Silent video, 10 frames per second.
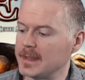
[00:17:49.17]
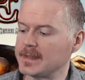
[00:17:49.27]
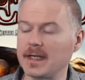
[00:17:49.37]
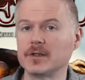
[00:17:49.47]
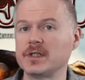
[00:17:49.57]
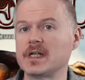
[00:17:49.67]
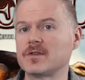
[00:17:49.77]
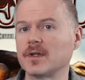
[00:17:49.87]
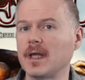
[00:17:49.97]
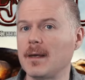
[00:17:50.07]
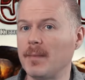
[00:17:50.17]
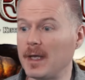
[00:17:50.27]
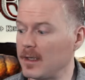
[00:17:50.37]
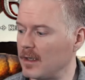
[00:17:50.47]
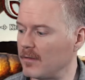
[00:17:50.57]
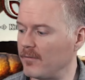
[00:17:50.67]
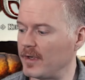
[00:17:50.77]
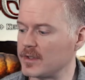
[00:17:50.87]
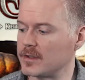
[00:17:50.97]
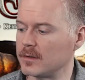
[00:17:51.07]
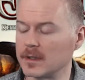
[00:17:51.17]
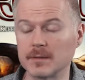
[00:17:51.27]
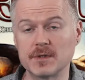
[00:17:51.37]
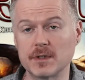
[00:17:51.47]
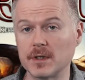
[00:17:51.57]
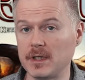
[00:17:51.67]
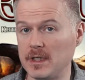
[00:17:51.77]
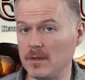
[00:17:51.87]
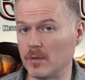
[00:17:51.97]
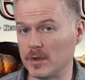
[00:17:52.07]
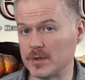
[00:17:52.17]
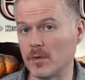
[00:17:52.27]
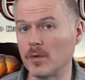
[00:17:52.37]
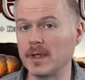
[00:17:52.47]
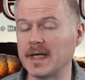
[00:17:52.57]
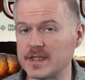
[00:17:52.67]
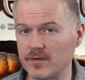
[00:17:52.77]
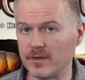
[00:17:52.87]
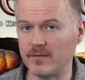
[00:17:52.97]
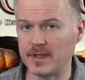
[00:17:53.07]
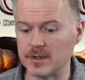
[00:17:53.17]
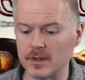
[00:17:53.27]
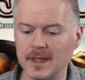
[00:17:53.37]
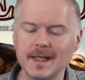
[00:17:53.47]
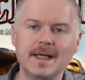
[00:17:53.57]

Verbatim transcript: Titles last for the campaign. Adventure, I'm sorry, keywords only last for the adventure.